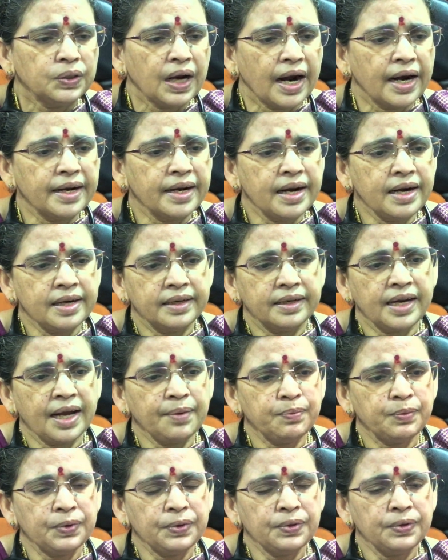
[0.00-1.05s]
adult
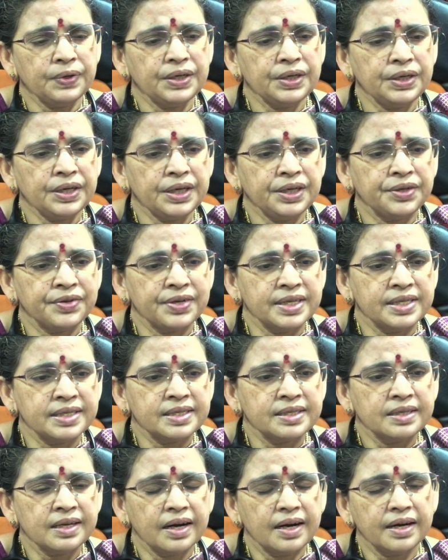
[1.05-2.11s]
type 2 individuals
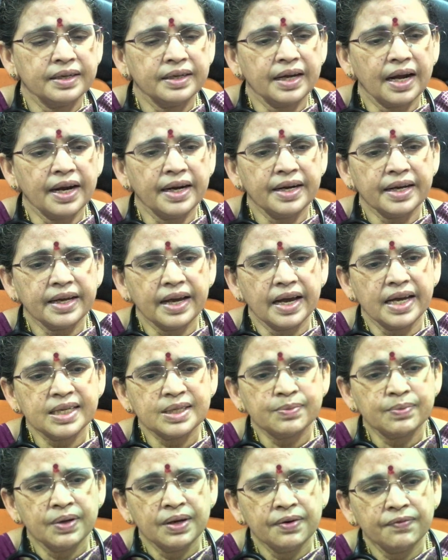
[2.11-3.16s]
on ida gas
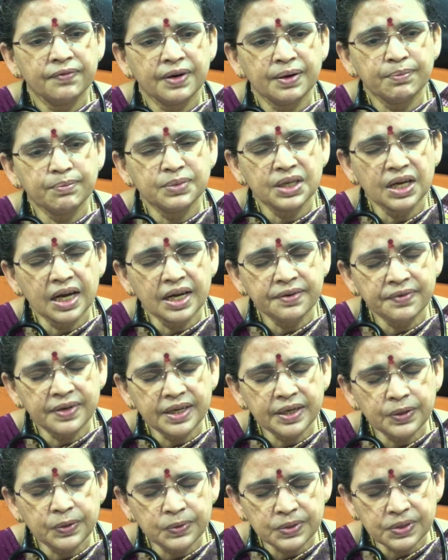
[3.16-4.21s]
from January
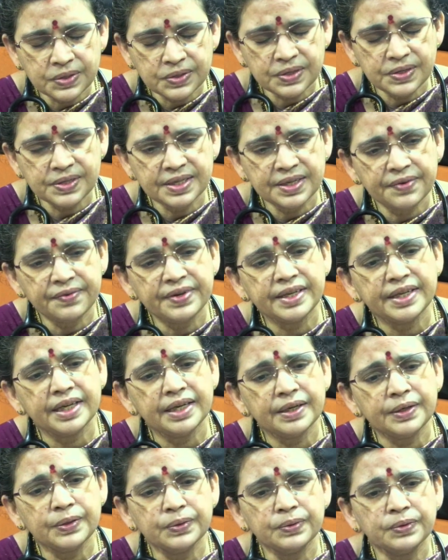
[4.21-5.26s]

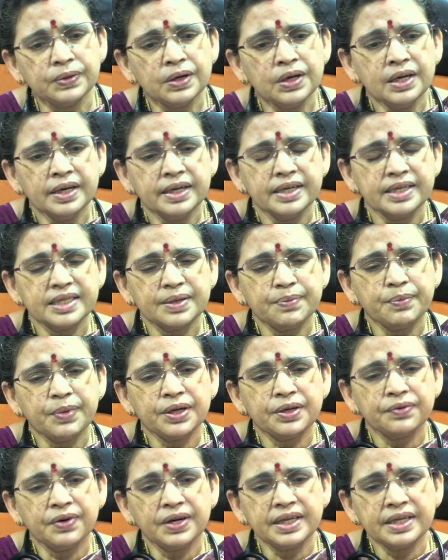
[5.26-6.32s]
2017 to December
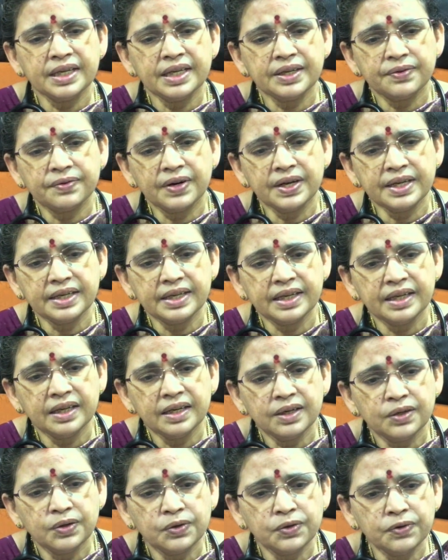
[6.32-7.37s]
2020.
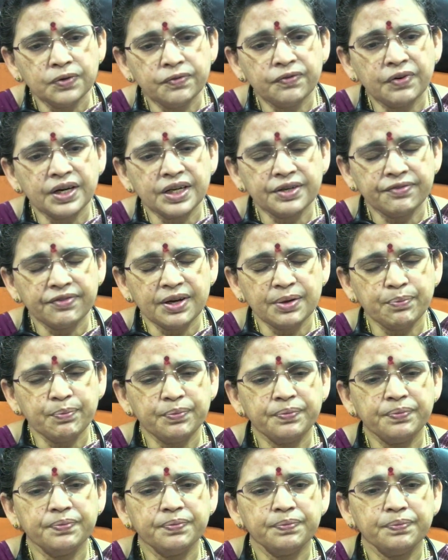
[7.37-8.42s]
245
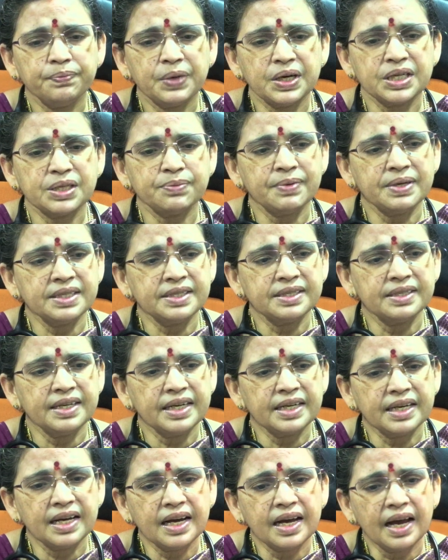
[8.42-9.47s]
participants'
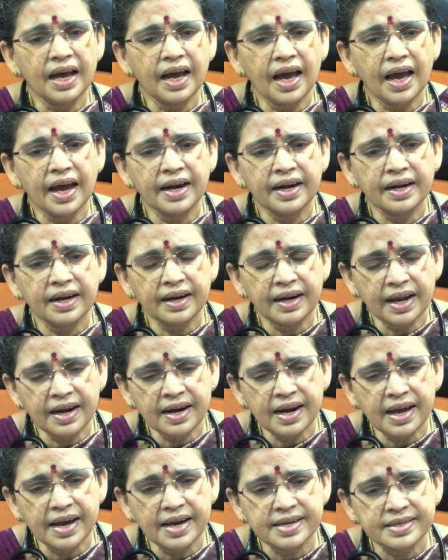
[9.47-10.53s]
data
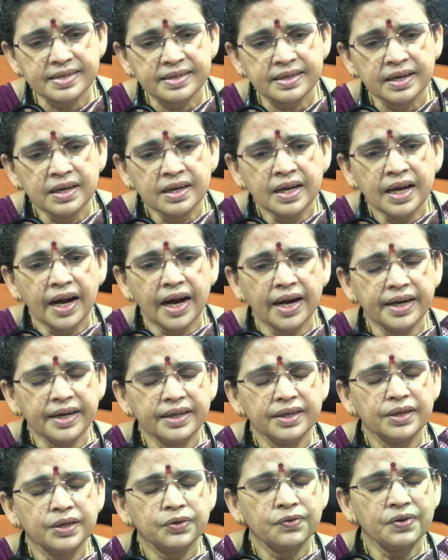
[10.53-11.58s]
analyzed, and
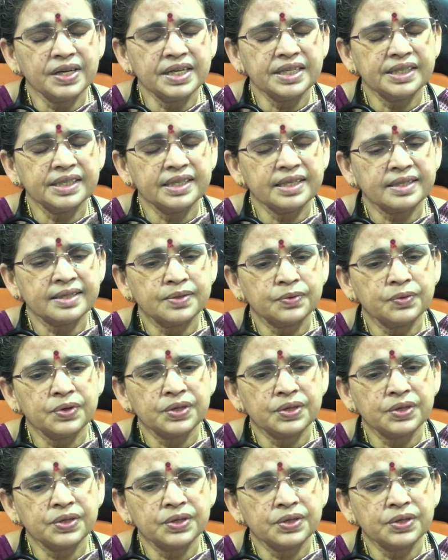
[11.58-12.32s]
26